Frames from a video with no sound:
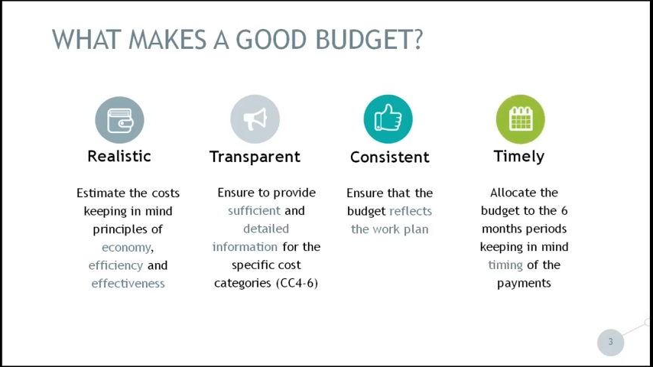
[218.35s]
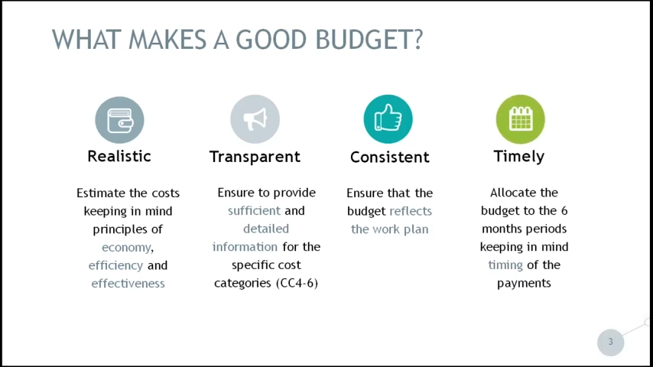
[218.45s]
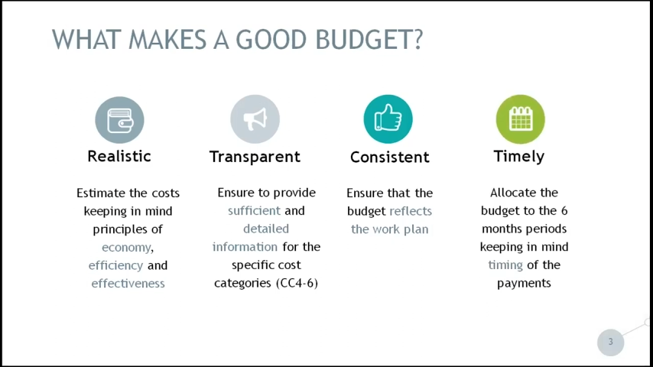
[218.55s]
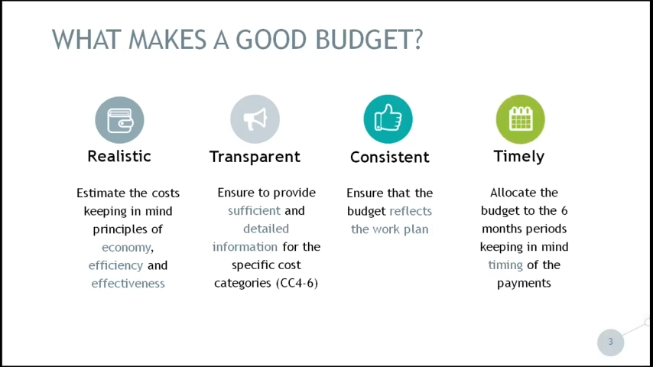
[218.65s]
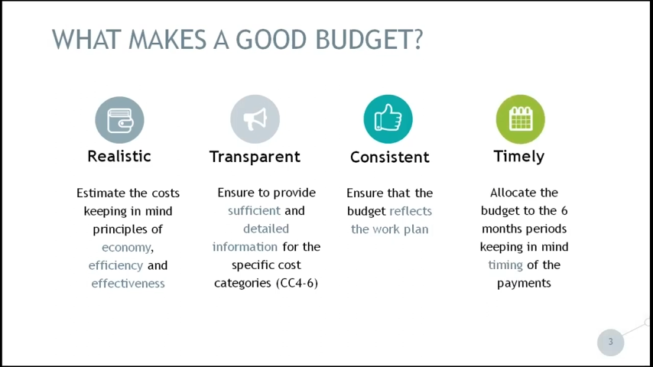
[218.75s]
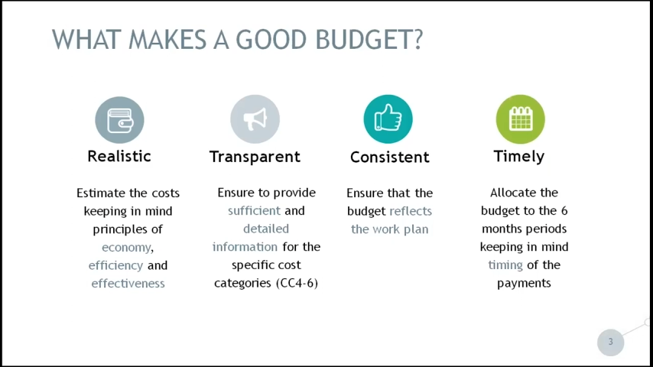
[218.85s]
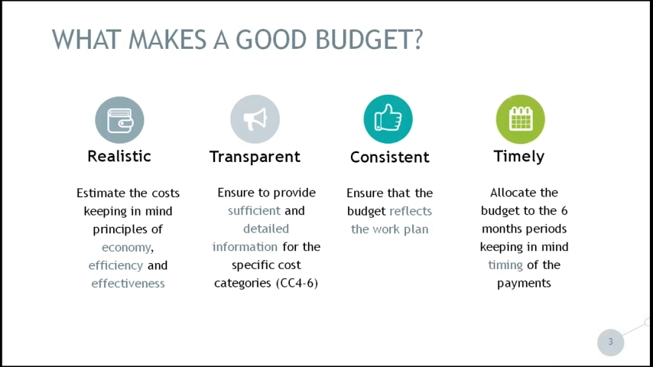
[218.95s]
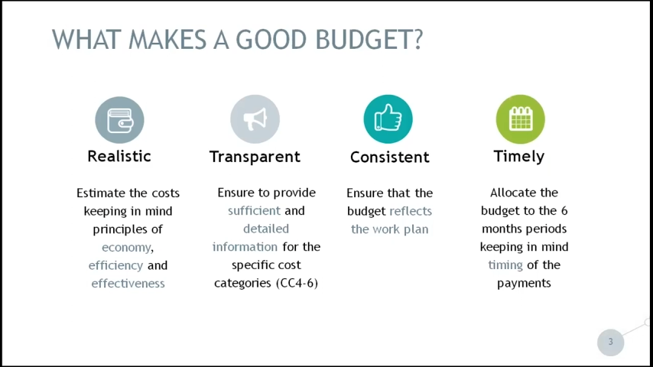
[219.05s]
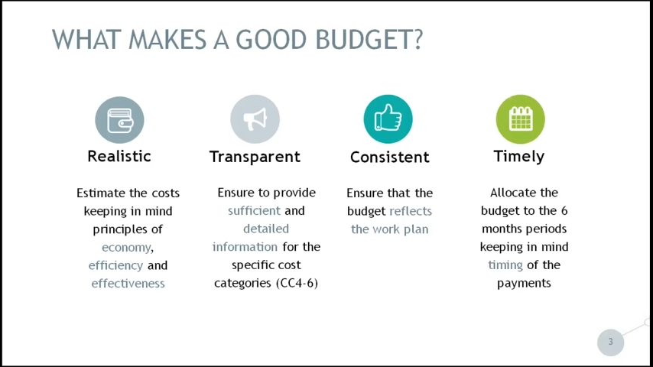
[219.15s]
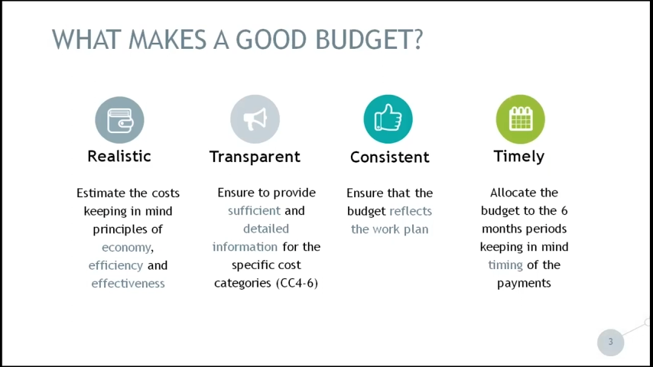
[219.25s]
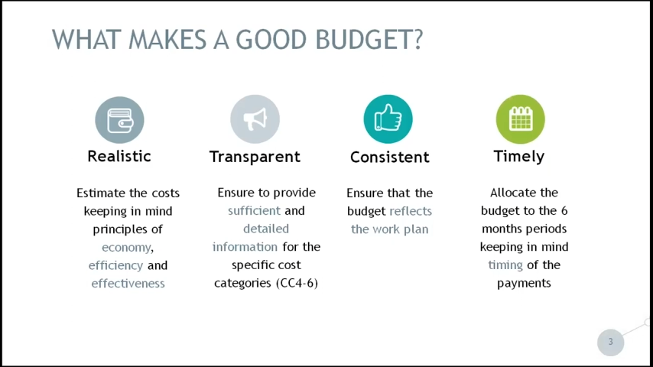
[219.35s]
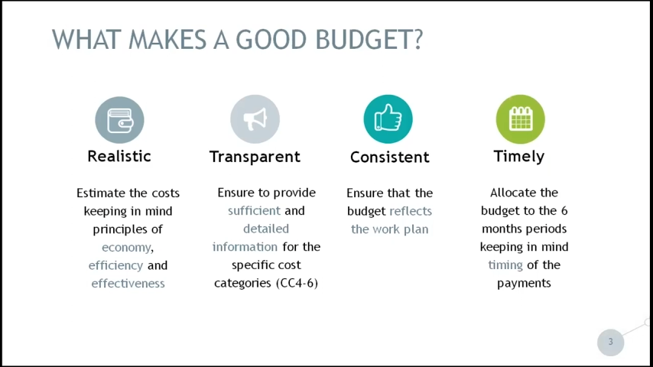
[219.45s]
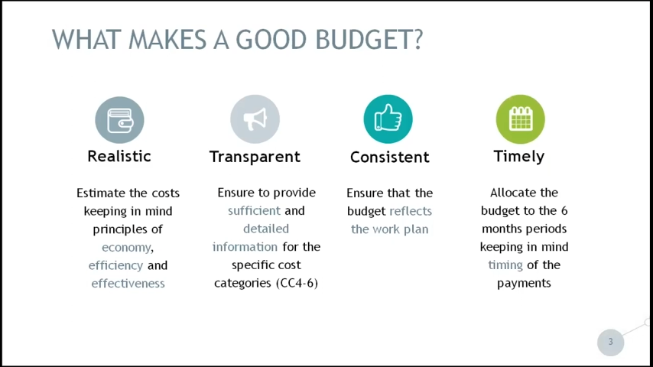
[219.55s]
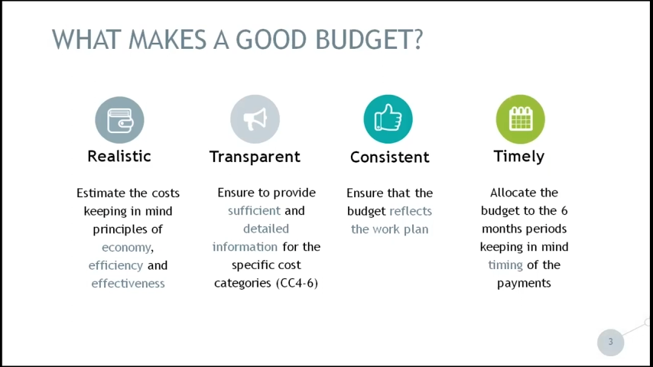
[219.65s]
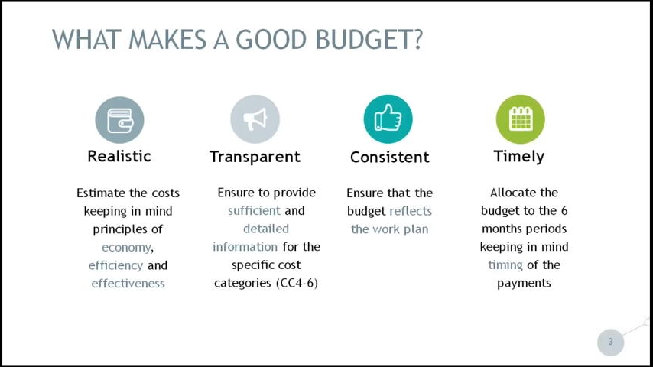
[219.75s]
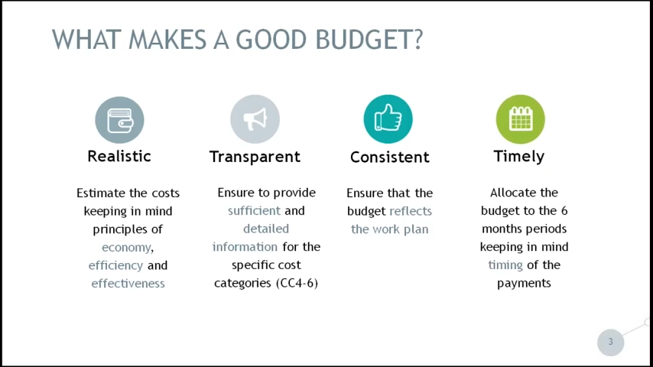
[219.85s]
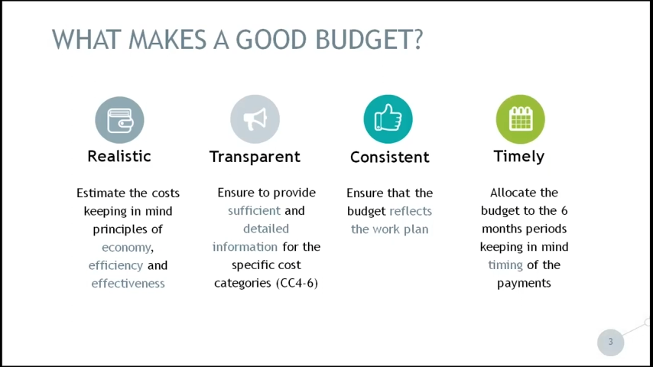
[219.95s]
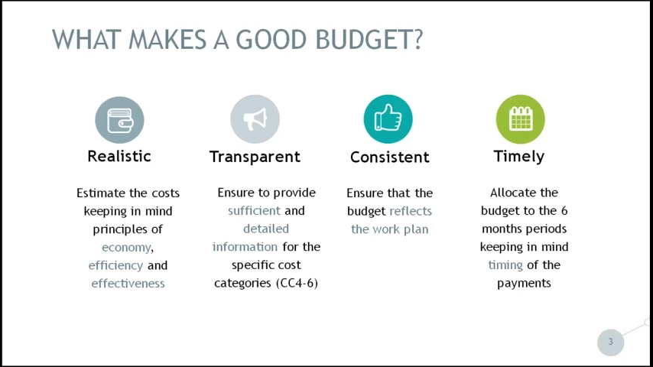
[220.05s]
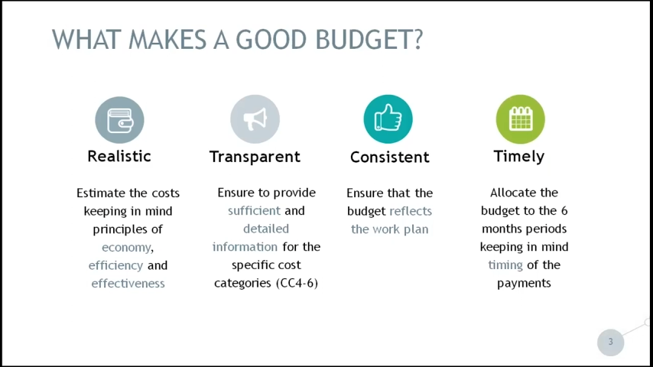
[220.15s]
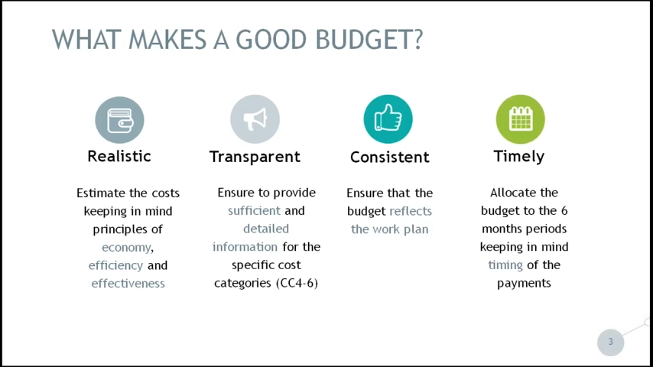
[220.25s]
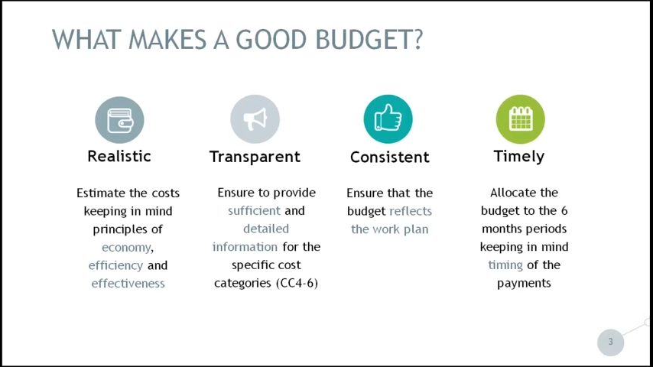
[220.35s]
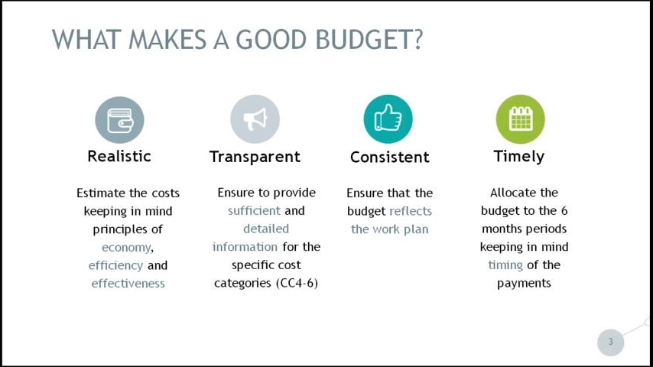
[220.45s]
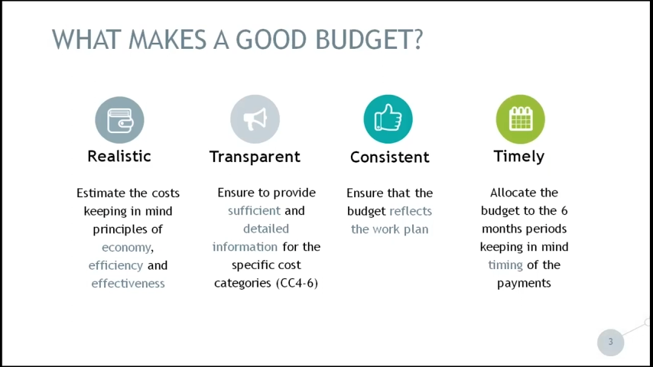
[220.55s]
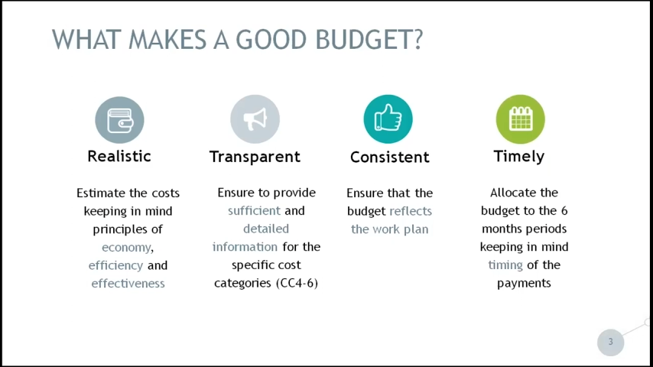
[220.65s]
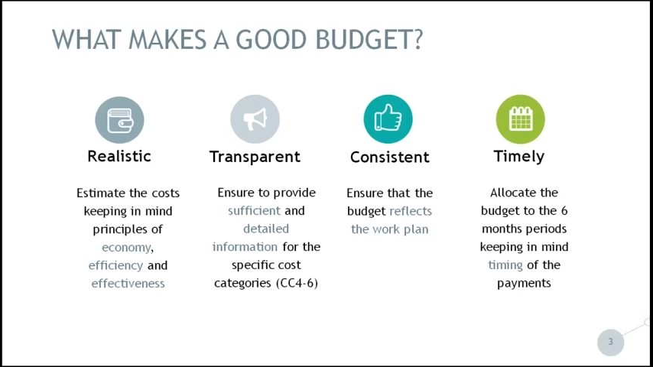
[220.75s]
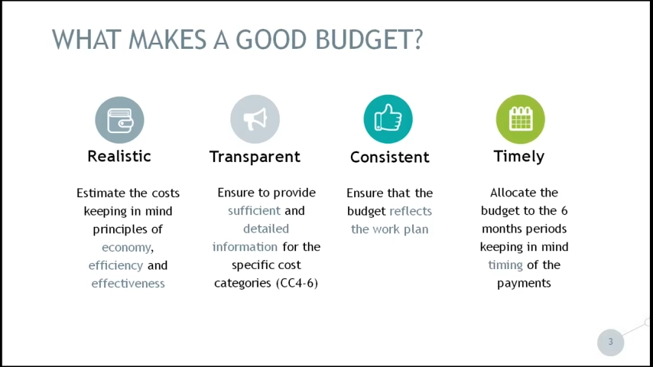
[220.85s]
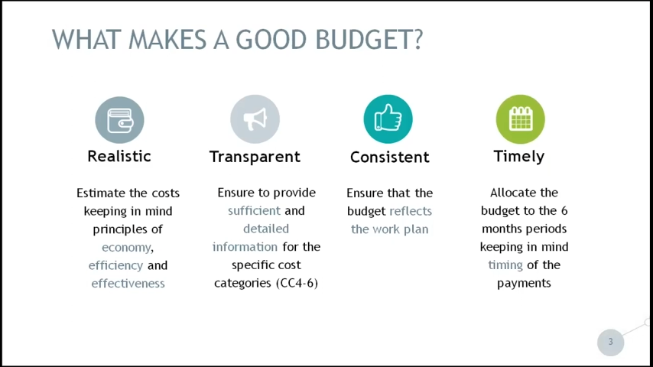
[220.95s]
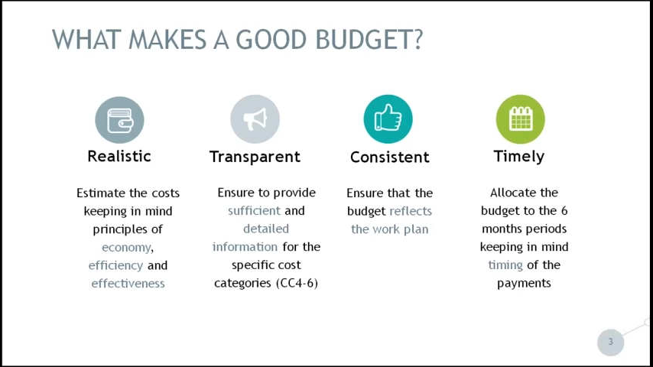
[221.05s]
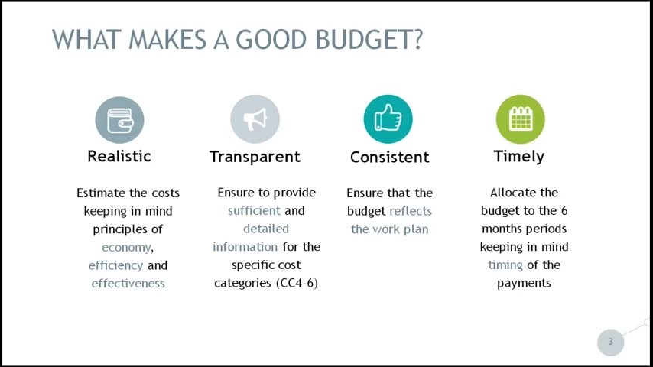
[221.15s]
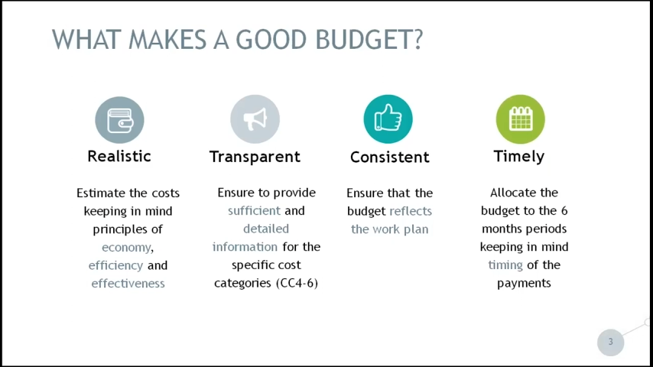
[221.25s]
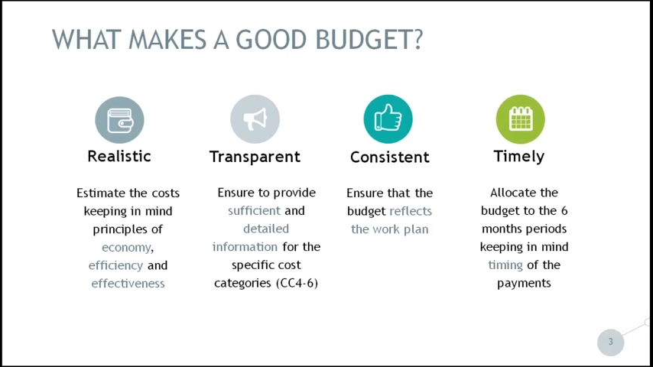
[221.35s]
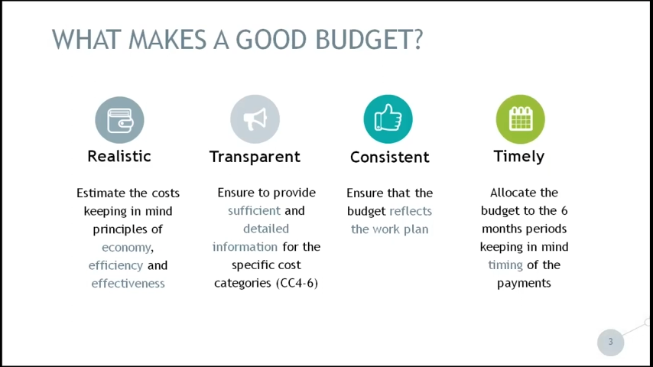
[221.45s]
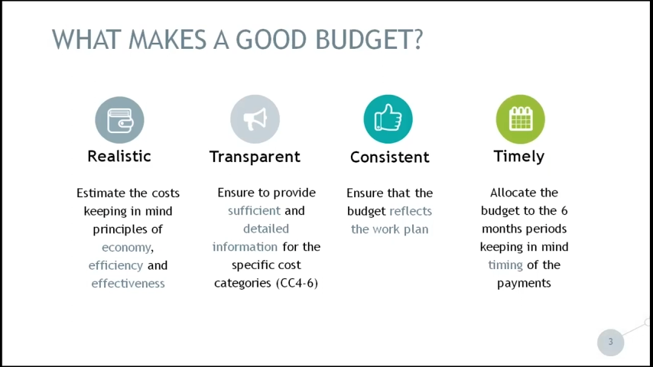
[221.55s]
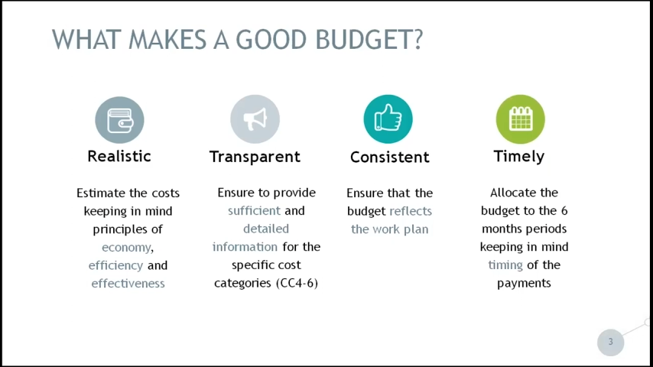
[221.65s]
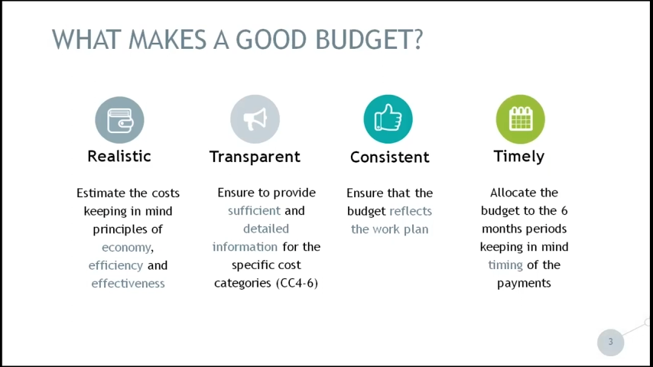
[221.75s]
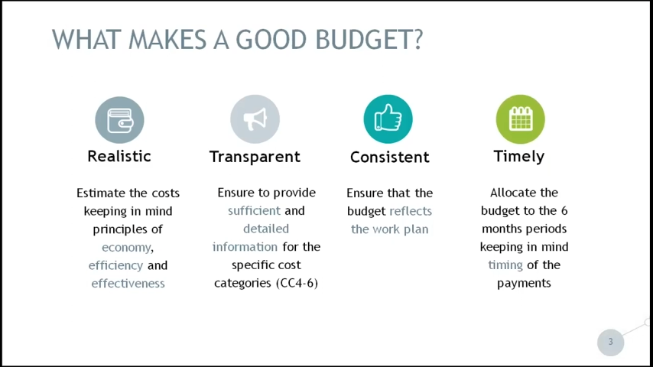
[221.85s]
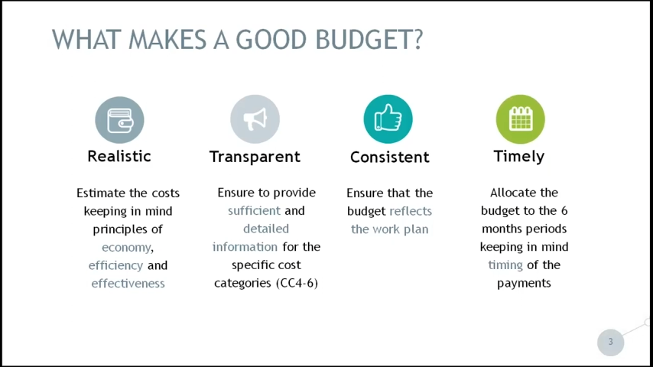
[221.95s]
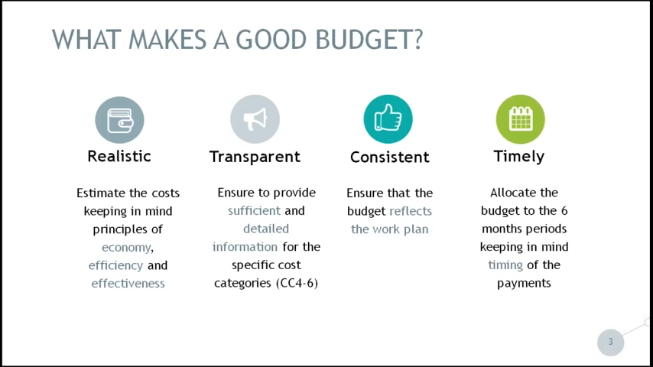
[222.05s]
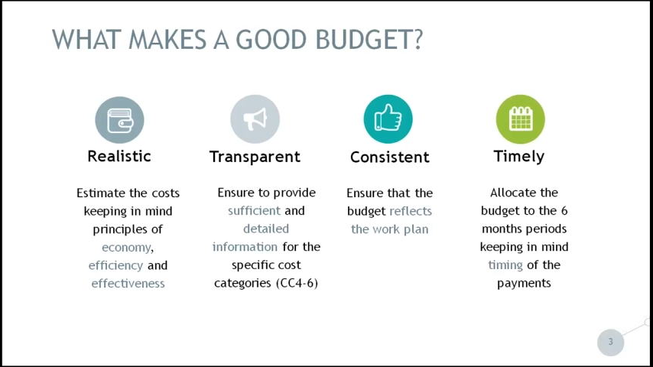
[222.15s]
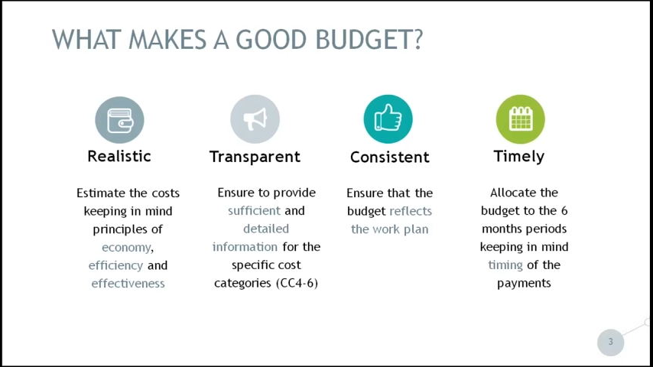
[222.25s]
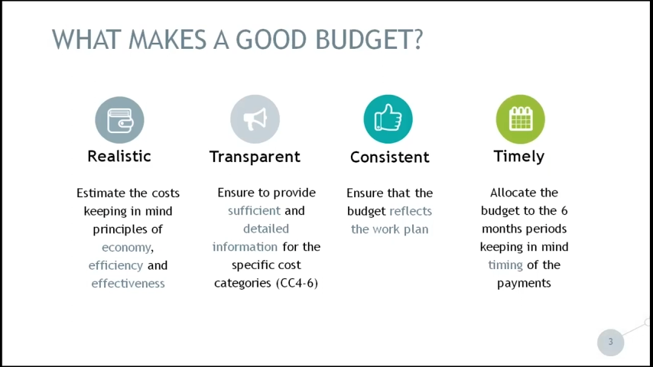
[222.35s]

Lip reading: (no speaker visible)